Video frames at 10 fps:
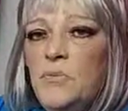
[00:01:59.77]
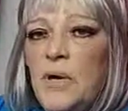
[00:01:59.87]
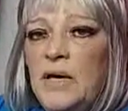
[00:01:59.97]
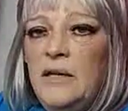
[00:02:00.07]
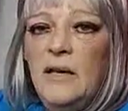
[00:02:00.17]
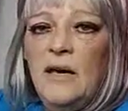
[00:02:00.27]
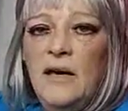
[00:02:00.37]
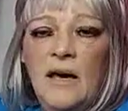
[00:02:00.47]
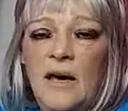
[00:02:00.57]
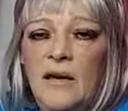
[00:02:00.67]
But I,
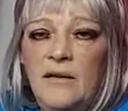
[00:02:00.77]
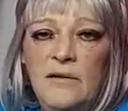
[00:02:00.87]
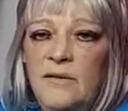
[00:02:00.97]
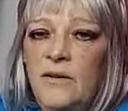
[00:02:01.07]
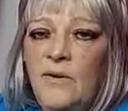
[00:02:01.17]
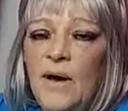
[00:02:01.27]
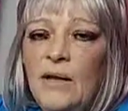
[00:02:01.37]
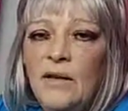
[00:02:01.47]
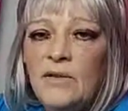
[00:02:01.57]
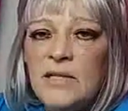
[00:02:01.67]
I, you know,
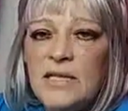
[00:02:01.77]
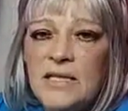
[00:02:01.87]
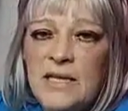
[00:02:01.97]
how long does it